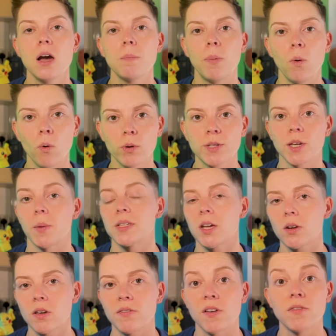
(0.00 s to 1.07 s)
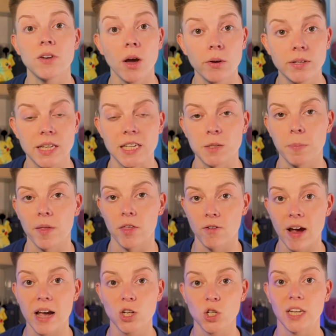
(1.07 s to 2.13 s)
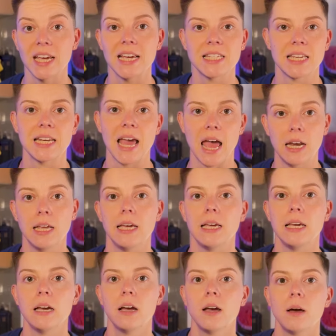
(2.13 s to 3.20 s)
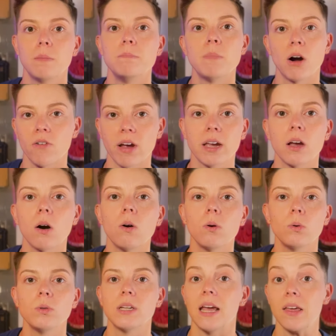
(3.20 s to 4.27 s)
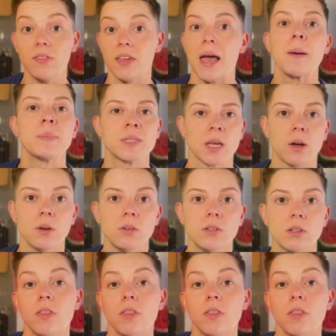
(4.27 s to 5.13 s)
But also, I don't know if you've noticed, but there actually isn't any Murray Gold in the episode.